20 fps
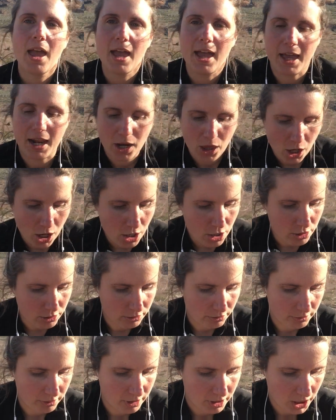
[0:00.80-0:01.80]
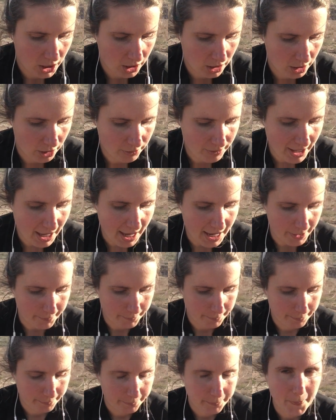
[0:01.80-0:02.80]
Hello. Okay.
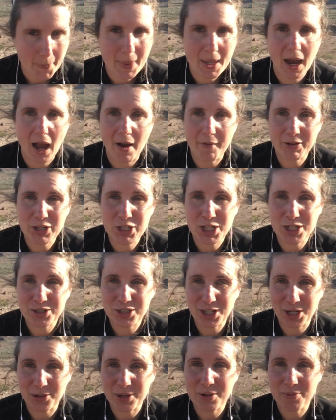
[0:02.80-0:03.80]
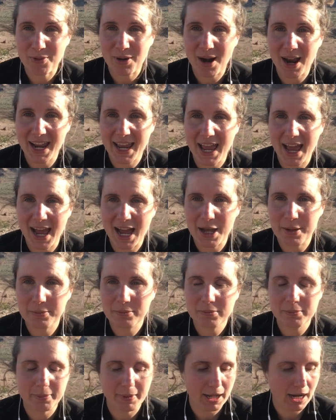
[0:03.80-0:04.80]
I wish I could tell you where I
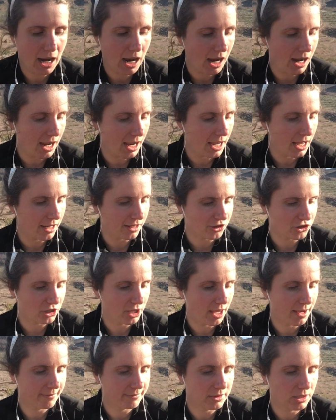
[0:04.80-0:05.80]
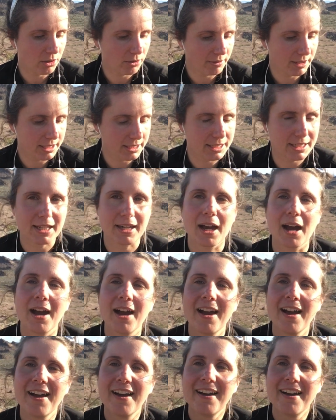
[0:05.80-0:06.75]
am, but I actually have no idea.